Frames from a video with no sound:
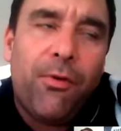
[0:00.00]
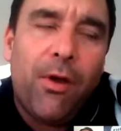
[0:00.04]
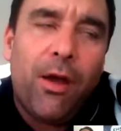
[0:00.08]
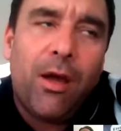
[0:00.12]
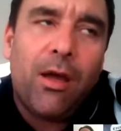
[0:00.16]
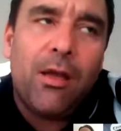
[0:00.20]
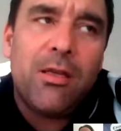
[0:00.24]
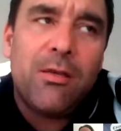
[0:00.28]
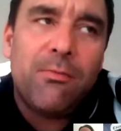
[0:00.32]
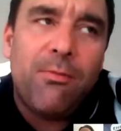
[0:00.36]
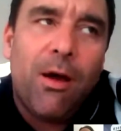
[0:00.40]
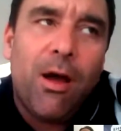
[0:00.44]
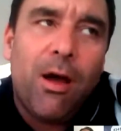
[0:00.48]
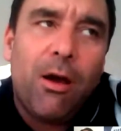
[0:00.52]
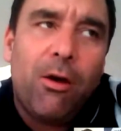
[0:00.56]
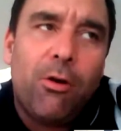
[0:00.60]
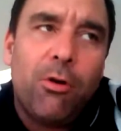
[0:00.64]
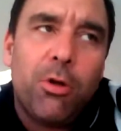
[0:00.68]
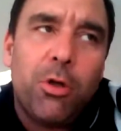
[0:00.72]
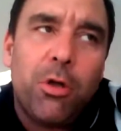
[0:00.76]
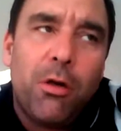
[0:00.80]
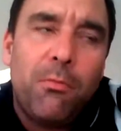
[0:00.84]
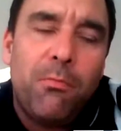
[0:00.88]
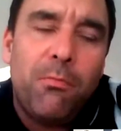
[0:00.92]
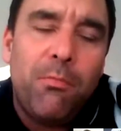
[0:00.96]

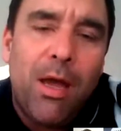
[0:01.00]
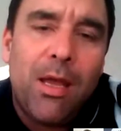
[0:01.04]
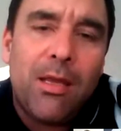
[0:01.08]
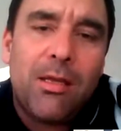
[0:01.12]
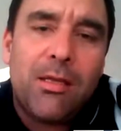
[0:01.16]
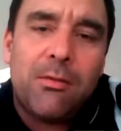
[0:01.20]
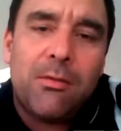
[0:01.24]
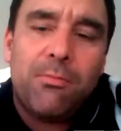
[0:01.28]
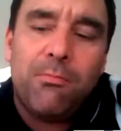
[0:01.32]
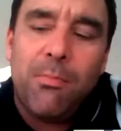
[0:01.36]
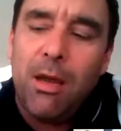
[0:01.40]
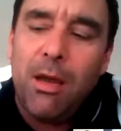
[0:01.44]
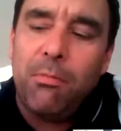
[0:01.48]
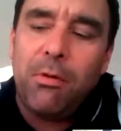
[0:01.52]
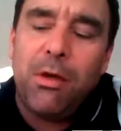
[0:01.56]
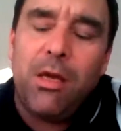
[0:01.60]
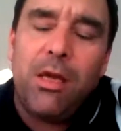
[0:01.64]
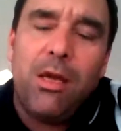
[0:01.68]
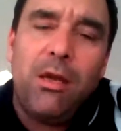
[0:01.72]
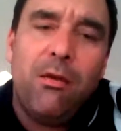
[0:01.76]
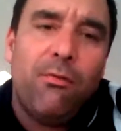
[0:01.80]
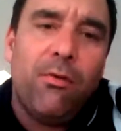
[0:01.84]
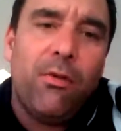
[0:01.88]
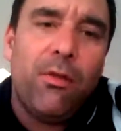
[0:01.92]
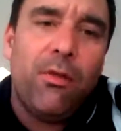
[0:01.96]
Ferencváros and Metz, maybe
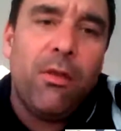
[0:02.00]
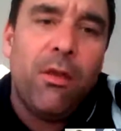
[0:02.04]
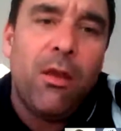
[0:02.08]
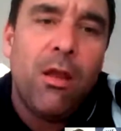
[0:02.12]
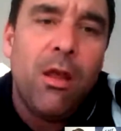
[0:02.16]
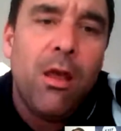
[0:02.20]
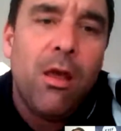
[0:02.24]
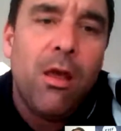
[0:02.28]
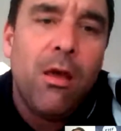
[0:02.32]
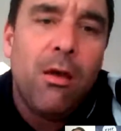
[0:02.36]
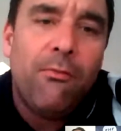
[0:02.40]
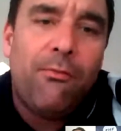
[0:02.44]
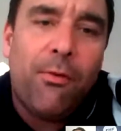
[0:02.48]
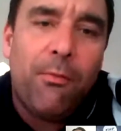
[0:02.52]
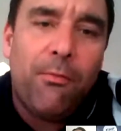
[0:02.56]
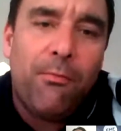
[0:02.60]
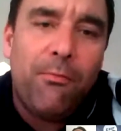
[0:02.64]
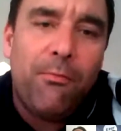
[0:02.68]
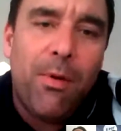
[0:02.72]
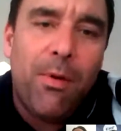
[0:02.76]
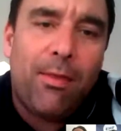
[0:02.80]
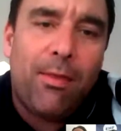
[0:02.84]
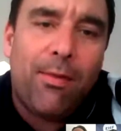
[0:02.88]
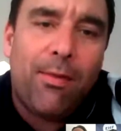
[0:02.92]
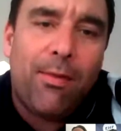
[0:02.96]
even
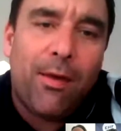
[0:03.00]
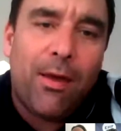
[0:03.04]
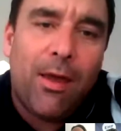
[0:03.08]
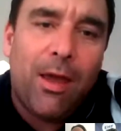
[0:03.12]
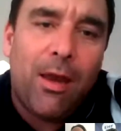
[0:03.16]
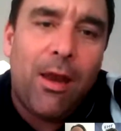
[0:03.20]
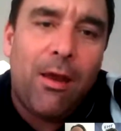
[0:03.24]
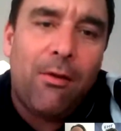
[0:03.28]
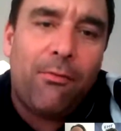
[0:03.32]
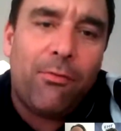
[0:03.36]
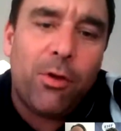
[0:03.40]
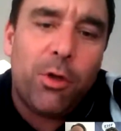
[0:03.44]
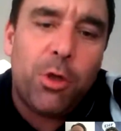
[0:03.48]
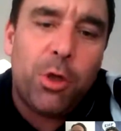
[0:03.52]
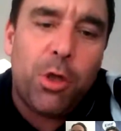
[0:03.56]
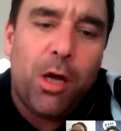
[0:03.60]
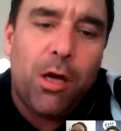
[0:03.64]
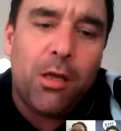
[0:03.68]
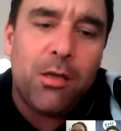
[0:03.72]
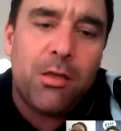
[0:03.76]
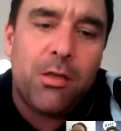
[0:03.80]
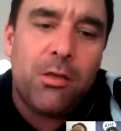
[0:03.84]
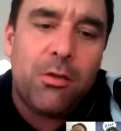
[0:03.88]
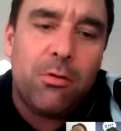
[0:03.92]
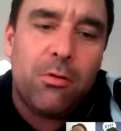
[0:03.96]
Metz can have the
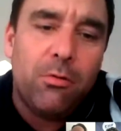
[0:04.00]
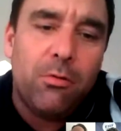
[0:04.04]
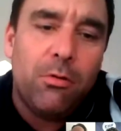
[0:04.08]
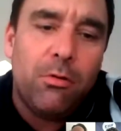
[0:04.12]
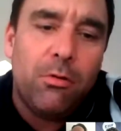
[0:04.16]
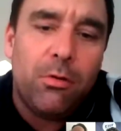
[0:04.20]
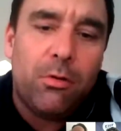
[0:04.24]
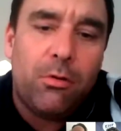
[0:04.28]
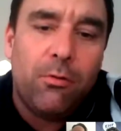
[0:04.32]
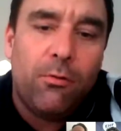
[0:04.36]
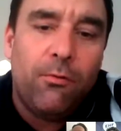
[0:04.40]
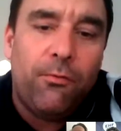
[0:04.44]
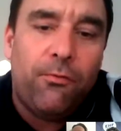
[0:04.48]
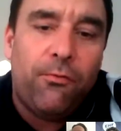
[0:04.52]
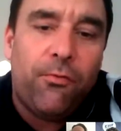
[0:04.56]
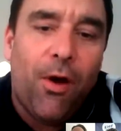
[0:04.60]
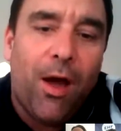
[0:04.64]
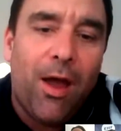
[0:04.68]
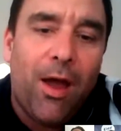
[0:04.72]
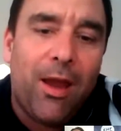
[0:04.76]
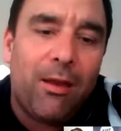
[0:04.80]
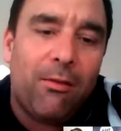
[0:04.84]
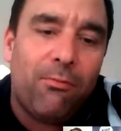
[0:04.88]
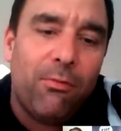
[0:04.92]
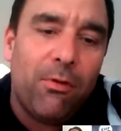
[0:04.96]
chance to
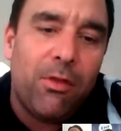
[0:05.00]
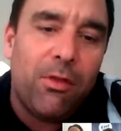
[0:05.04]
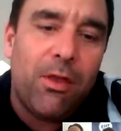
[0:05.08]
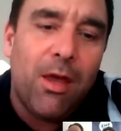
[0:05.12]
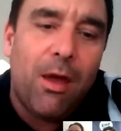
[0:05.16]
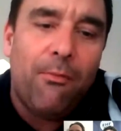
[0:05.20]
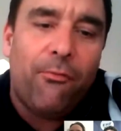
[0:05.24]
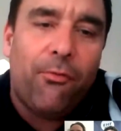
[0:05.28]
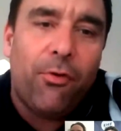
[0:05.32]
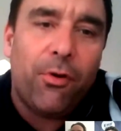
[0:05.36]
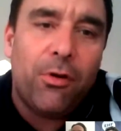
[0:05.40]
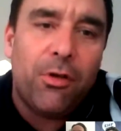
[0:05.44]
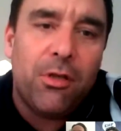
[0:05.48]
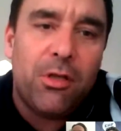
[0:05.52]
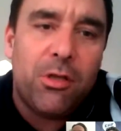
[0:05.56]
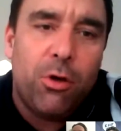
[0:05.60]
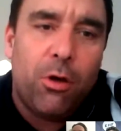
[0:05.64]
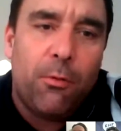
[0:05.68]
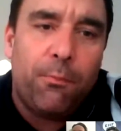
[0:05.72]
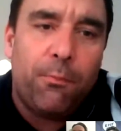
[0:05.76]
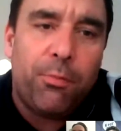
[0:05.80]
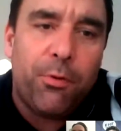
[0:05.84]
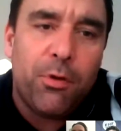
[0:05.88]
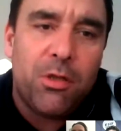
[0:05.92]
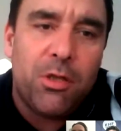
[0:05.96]
fight with them for the
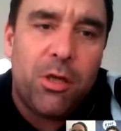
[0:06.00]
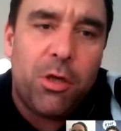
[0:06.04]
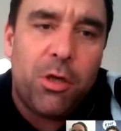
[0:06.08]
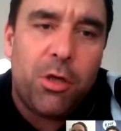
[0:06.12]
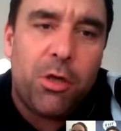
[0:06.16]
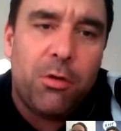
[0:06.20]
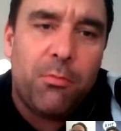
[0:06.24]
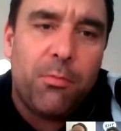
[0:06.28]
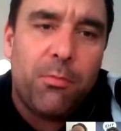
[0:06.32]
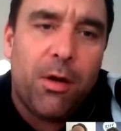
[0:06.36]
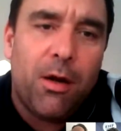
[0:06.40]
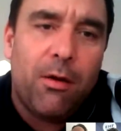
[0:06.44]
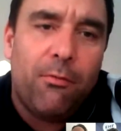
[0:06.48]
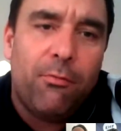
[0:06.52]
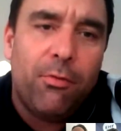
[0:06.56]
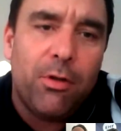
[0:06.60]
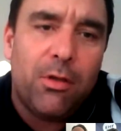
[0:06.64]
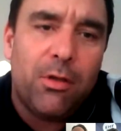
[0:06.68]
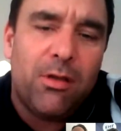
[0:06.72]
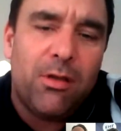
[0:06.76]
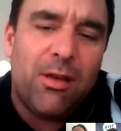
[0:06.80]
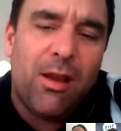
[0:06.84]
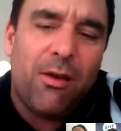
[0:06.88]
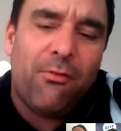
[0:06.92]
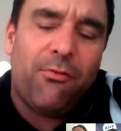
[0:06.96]
3rd position, but I
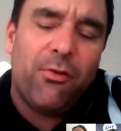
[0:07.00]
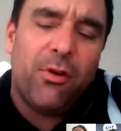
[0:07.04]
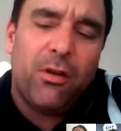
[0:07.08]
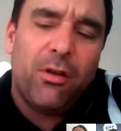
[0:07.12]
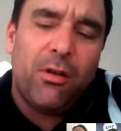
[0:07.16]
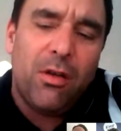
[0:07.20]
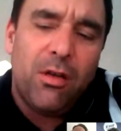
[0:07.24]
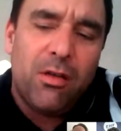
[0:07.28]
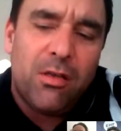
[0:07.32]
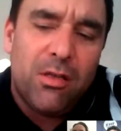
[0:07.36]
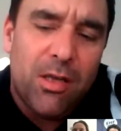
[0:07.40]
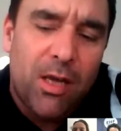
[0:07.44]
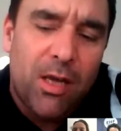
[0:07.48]
would definitely